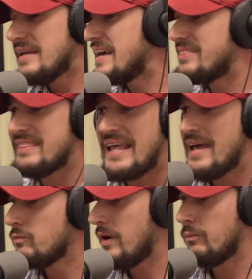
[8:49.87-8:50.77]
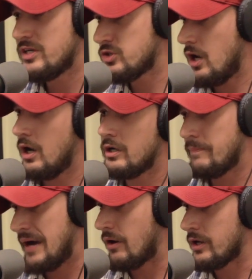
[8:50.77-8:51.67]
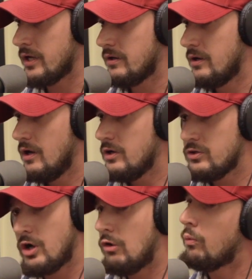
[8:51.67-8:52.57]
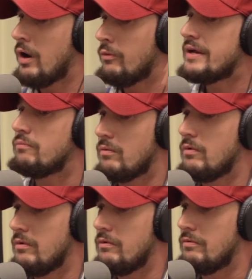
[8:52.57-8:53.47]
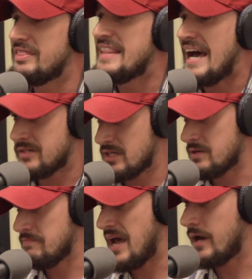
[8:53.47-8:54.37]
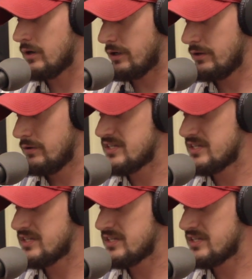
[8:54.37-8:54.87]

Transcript: Yet then when we talk about it, you go, well, that doesn't matter.